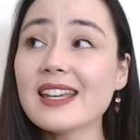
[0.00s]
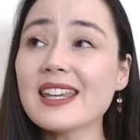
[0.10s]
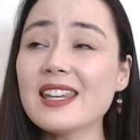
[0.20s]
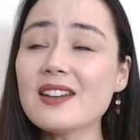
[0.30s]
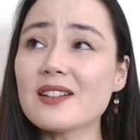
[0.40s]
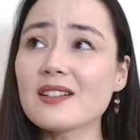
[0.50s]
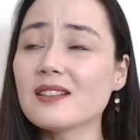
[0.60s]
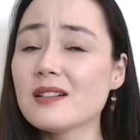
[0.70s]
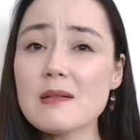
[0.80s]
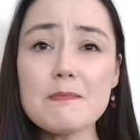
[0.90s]
Here,
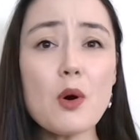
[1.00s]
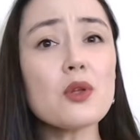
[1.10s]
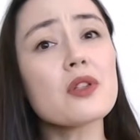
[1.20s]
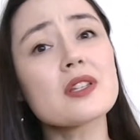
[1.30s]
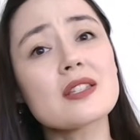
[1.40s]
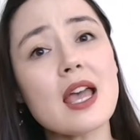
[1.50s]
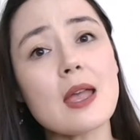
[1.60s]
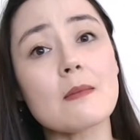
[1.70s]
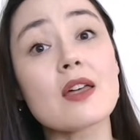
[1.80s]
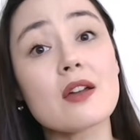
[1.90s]
both are the
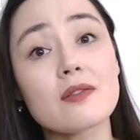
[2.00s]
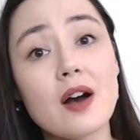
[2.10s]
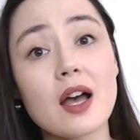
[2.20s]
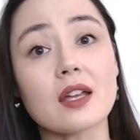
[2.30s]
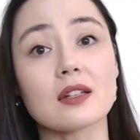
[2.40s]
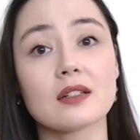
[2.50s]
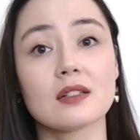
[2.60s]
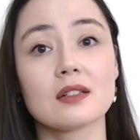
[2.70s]
same, they're fine.